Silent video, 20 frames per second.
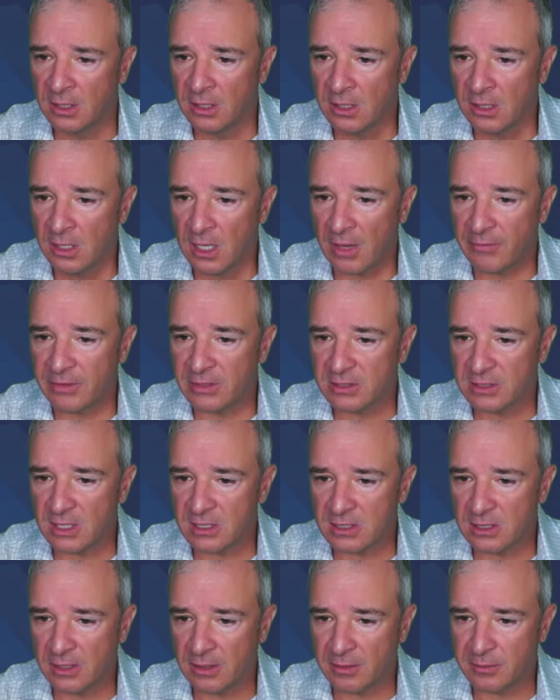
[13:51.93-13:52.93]
have you
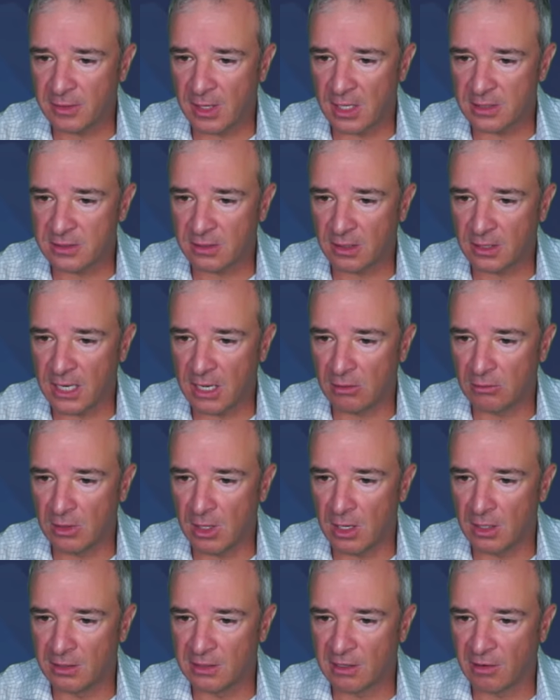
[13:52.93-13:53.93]
discussed lately thoughts on how
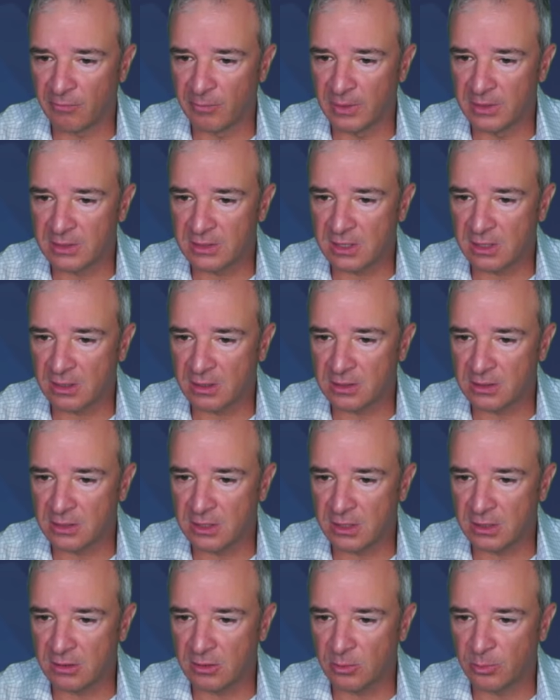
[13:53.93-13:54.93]
long governments can
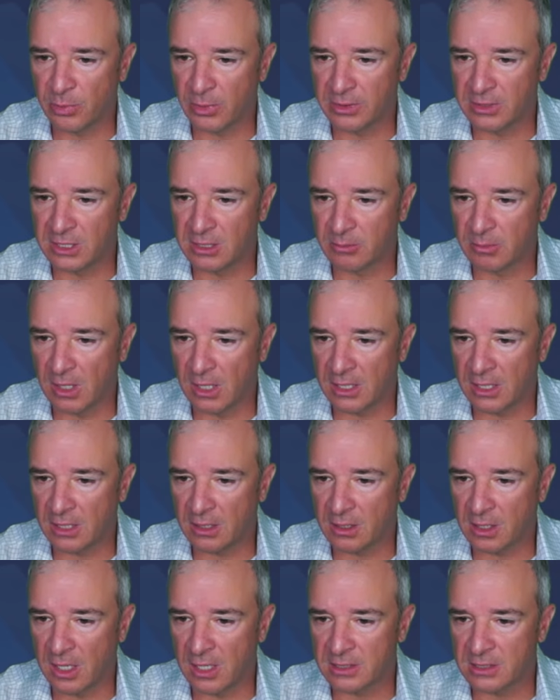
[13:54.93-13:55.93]
continue printing money,
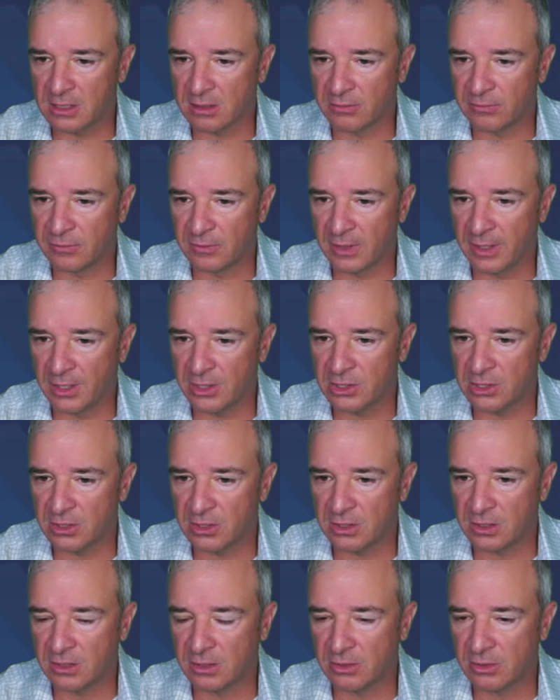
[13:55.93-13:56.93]
causing inflation
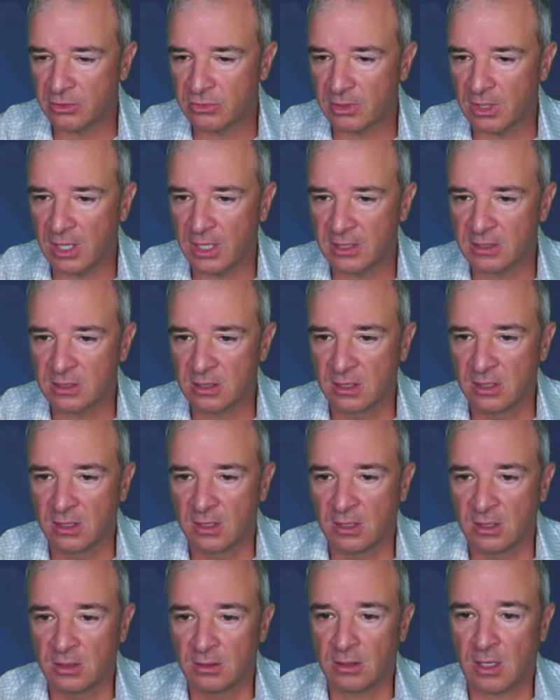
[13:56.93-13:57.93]
and interest rate hikes?
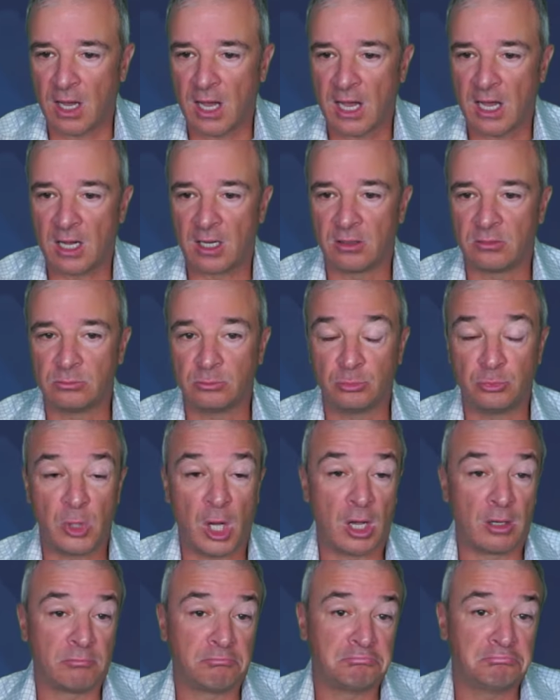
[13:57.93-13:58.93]
Uh,
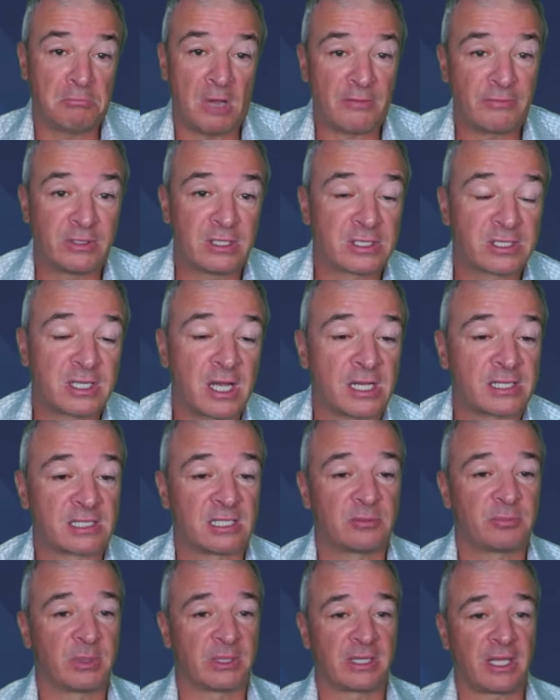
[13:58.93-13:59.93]
no, I haven't discussed
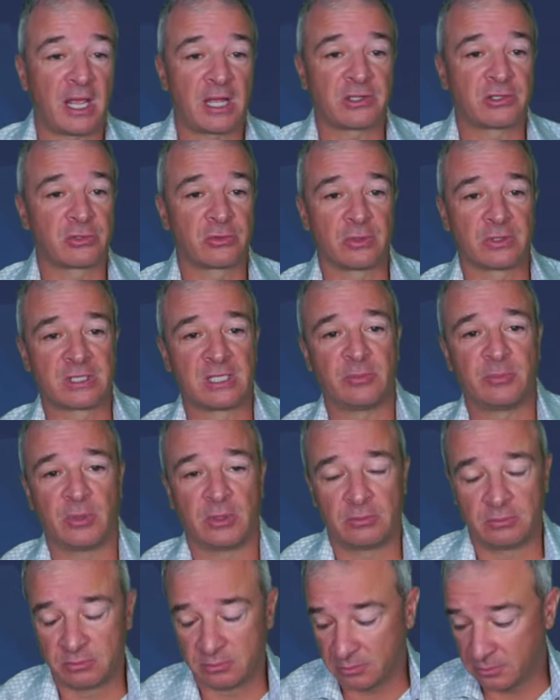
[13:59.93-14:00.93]
it, but the answer is real
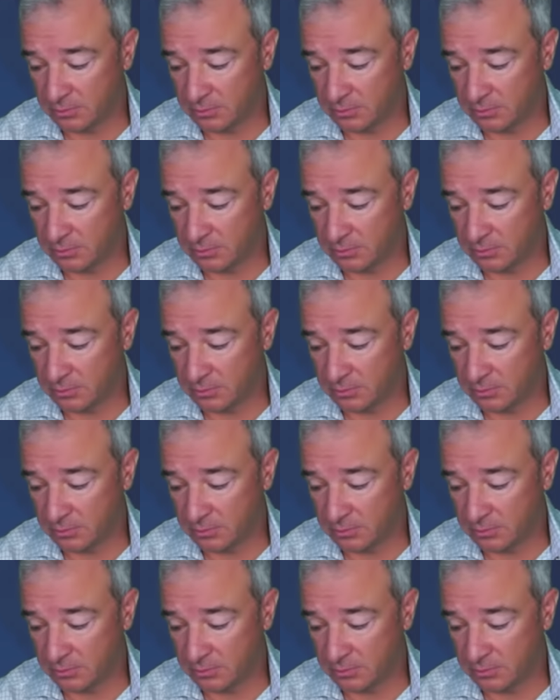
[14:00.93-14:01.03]
simple. The